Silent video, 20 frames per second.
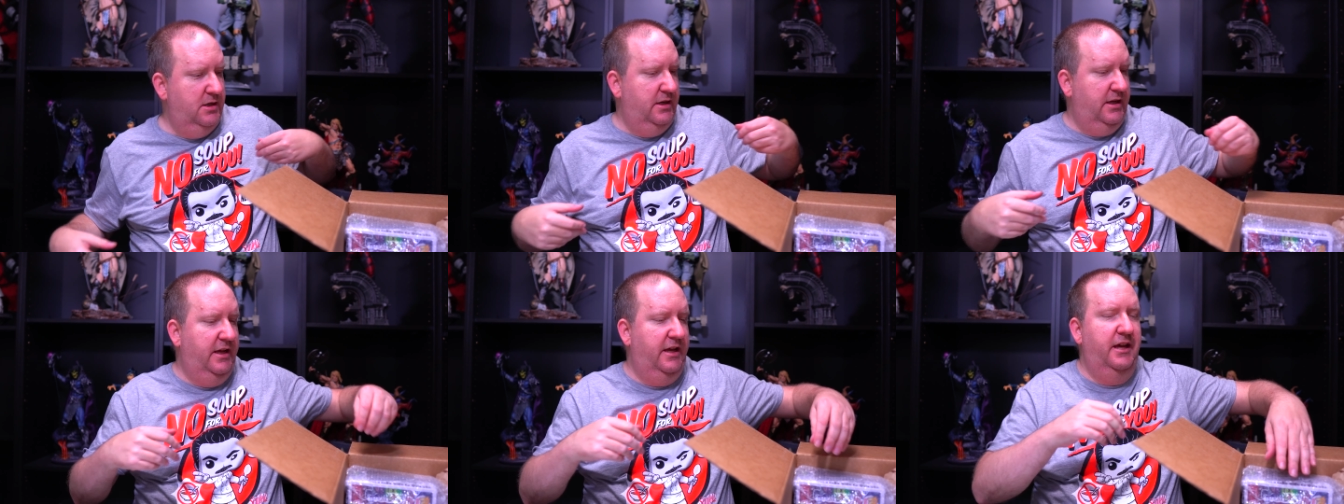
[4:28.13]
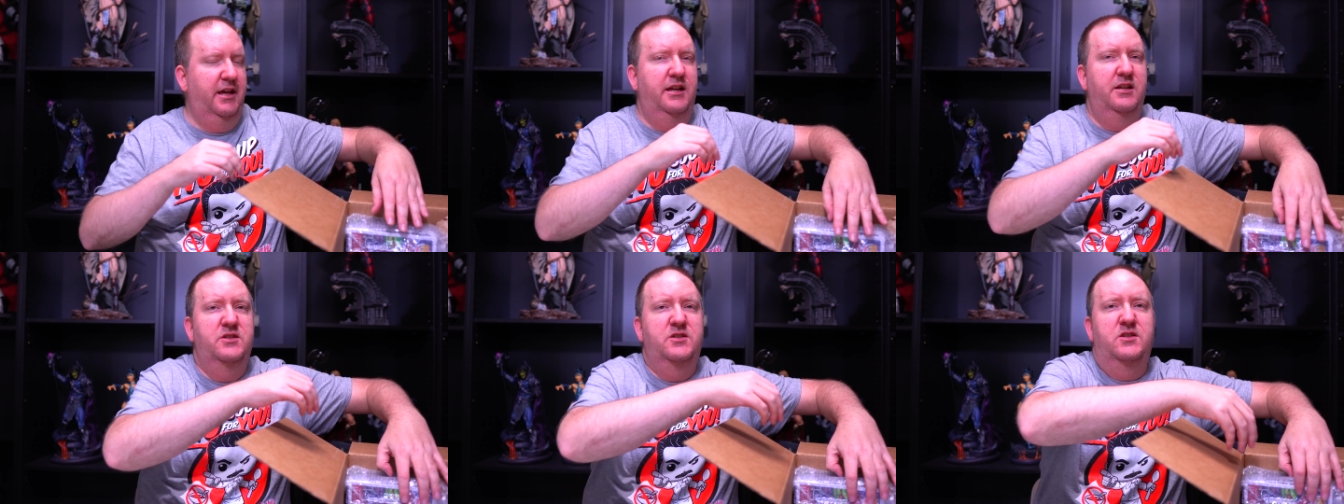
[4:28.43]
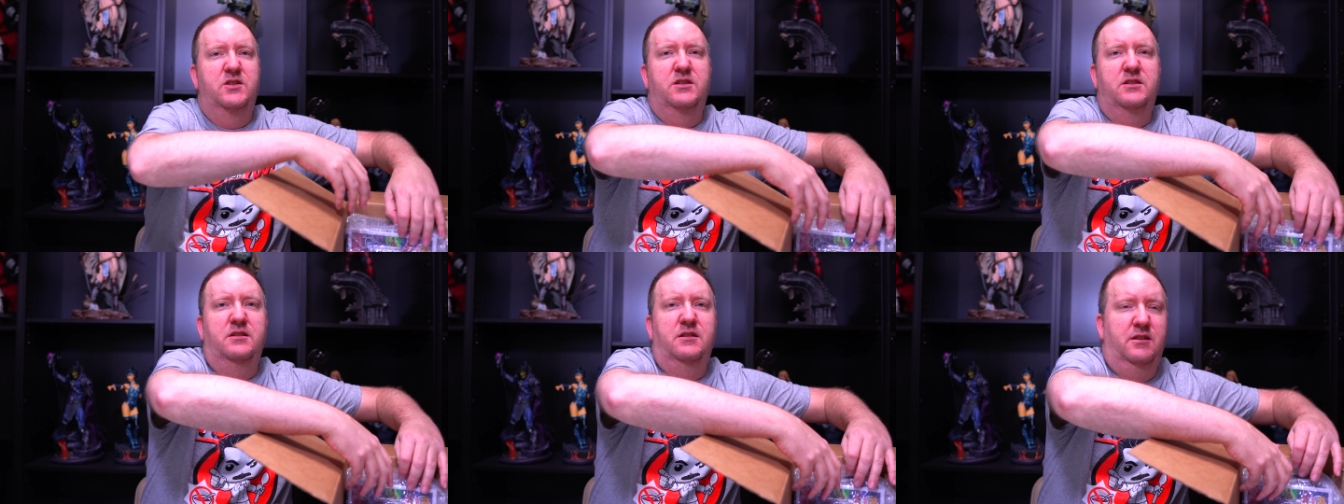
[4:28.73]
And
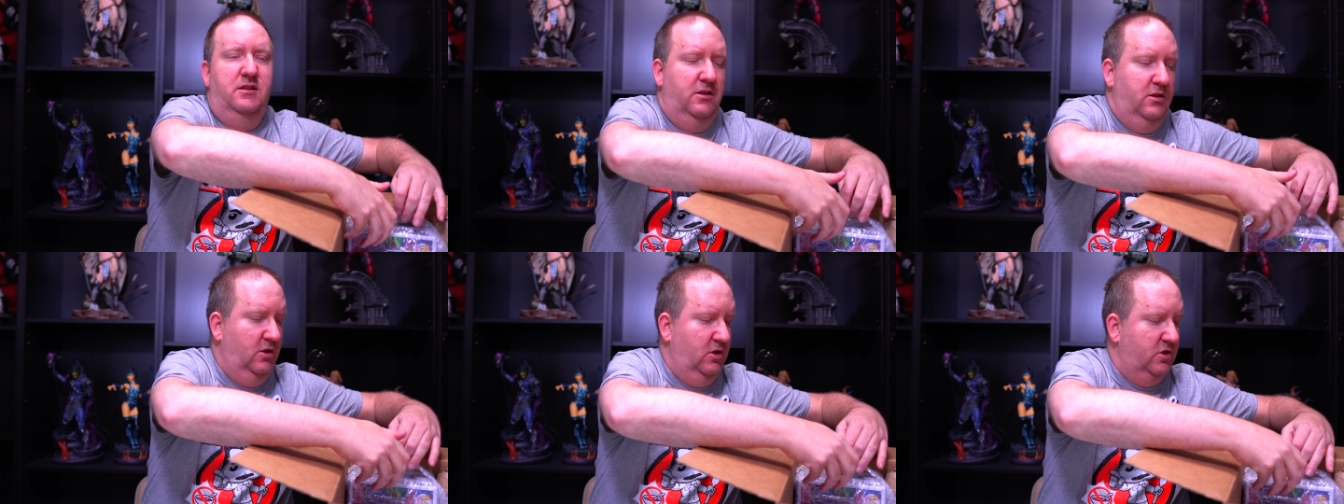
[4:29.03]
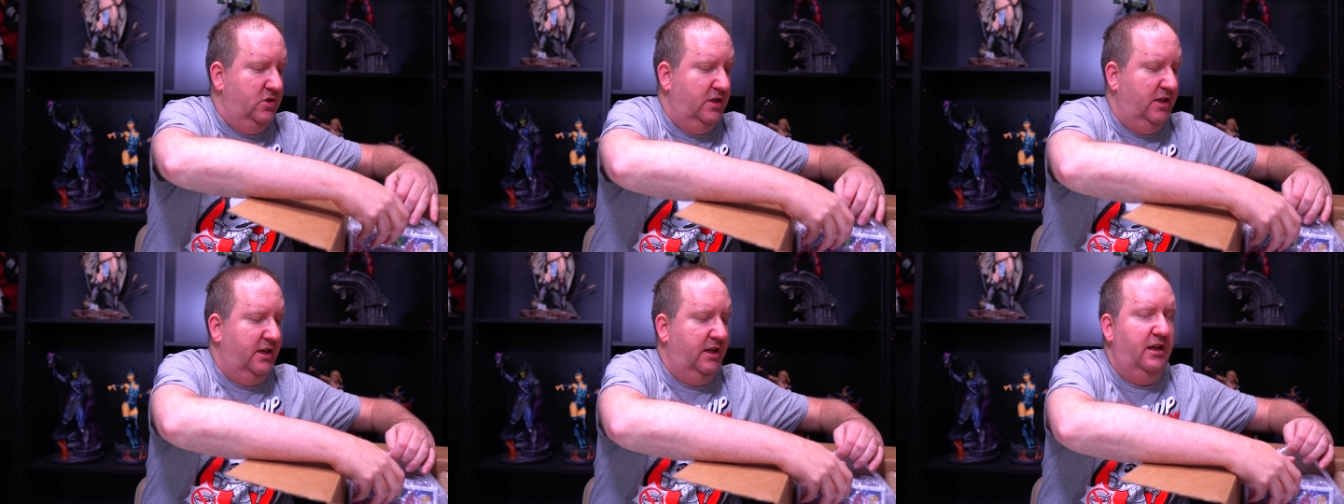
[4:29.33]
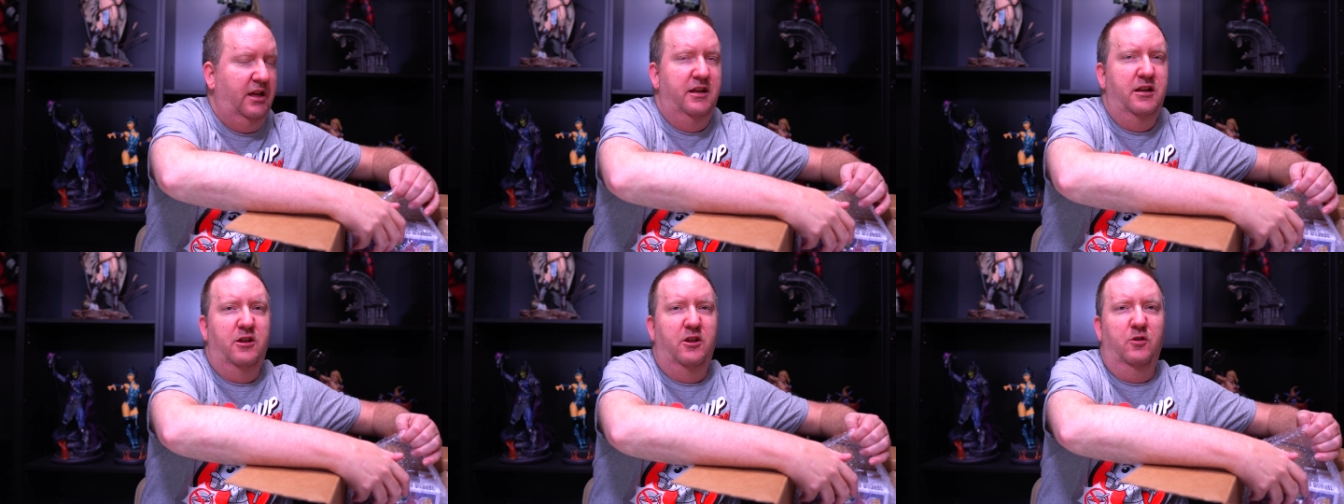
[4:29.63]
looks like
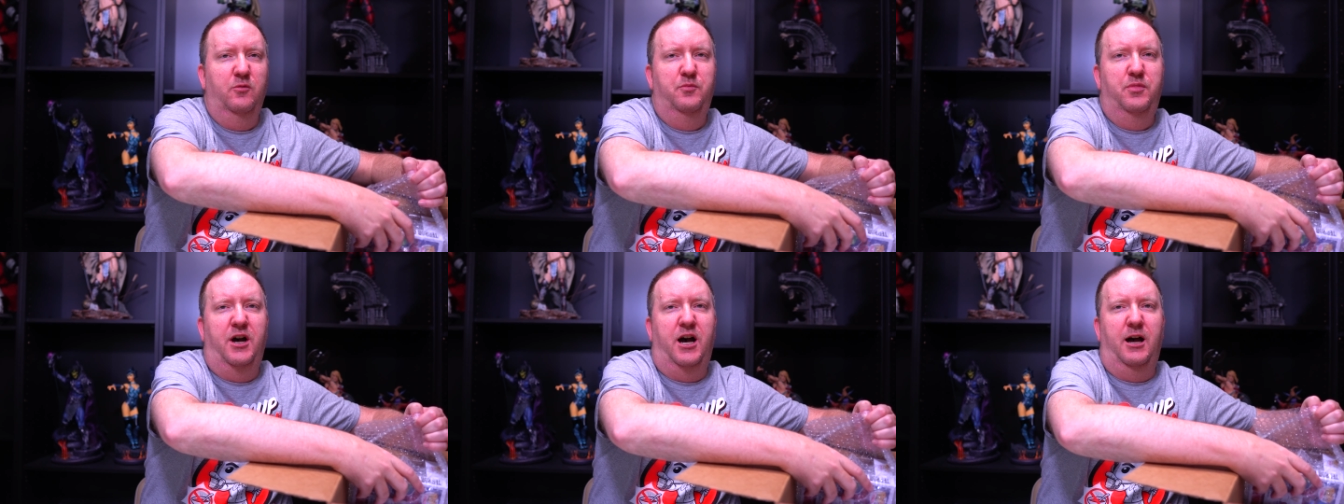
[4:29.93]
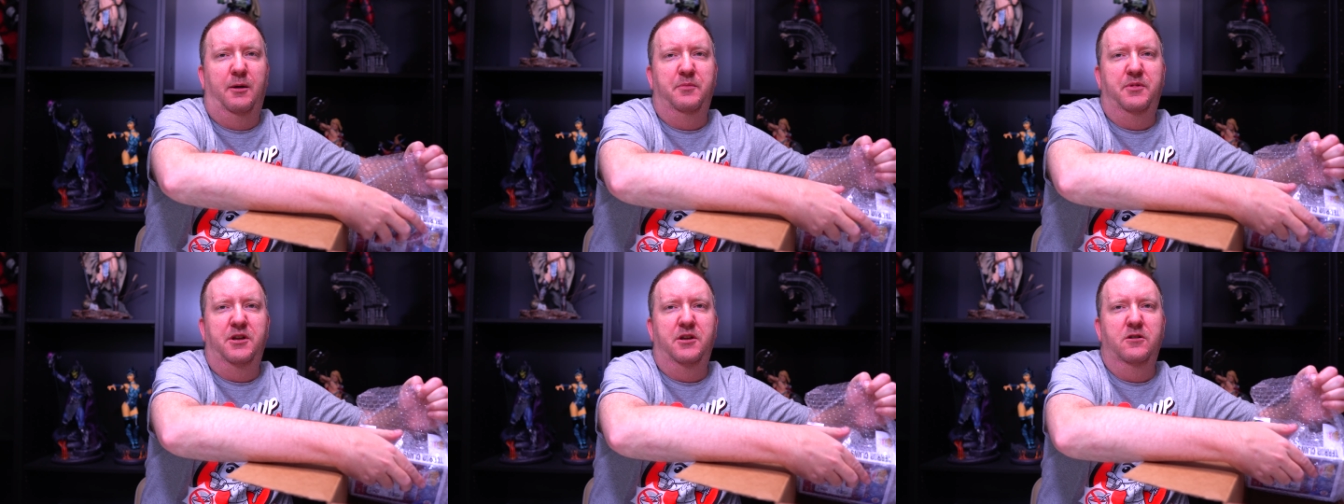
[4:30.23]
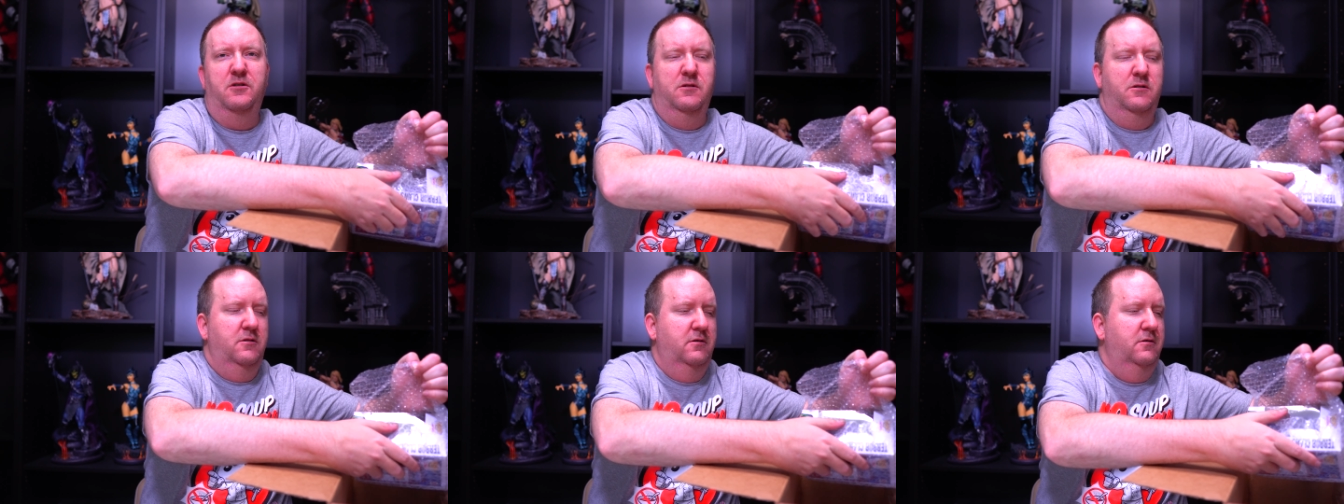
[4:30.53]
another pop
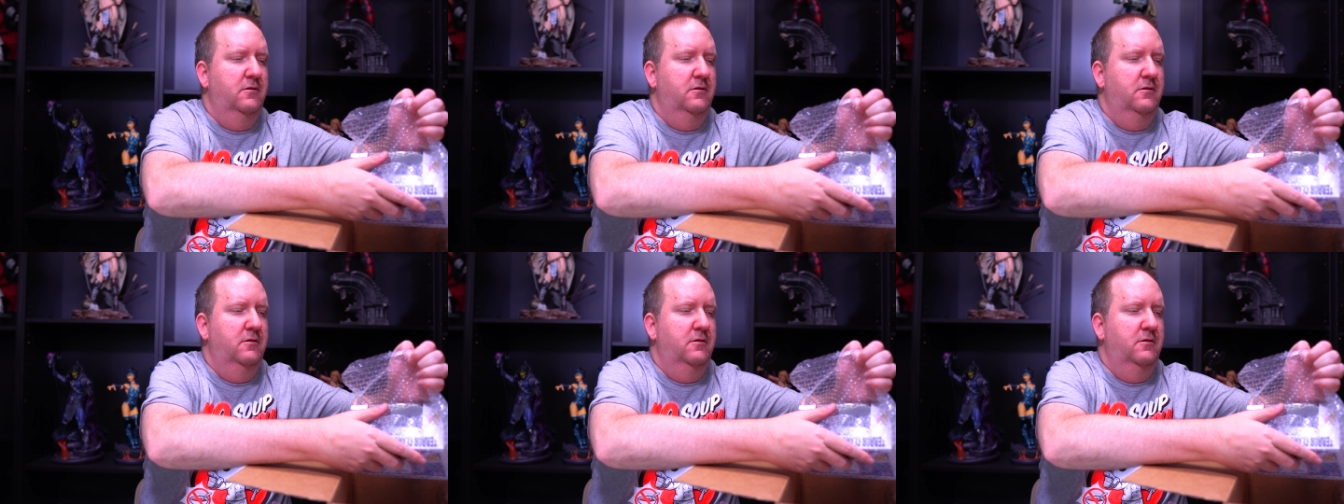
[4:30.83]
here.